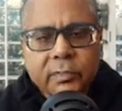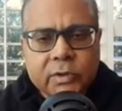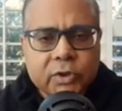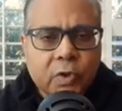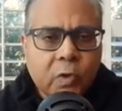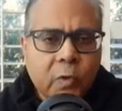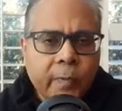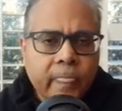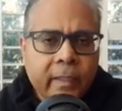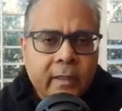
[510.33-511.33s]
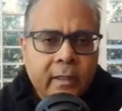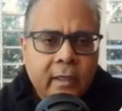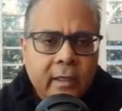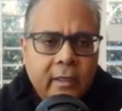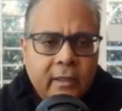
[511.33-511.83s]
So
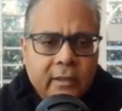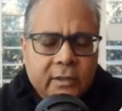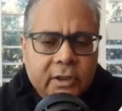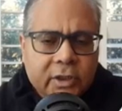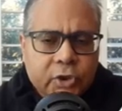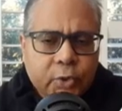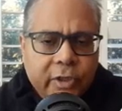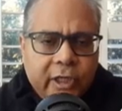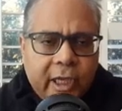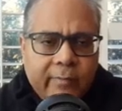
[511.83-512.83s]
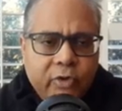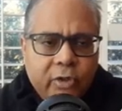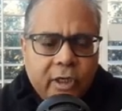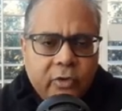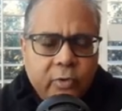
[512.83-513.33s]
just to
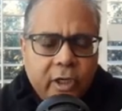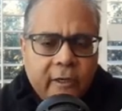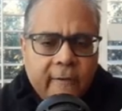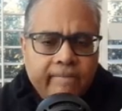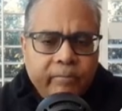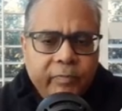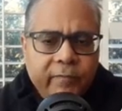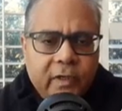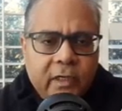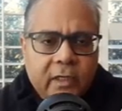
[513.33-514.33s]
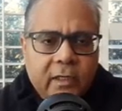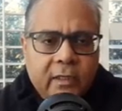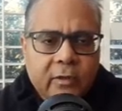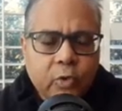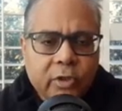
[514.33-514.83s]
recapitulate today, we
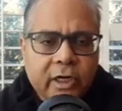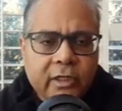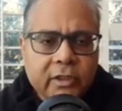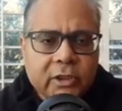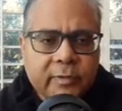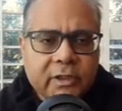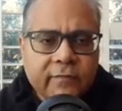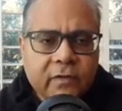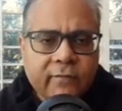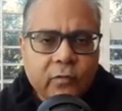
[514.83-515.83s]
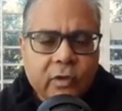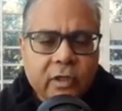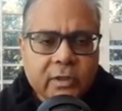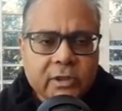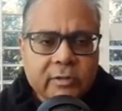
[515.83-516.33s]
looked at the specific fuel
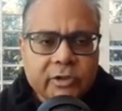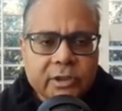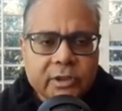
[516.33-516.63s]
consumption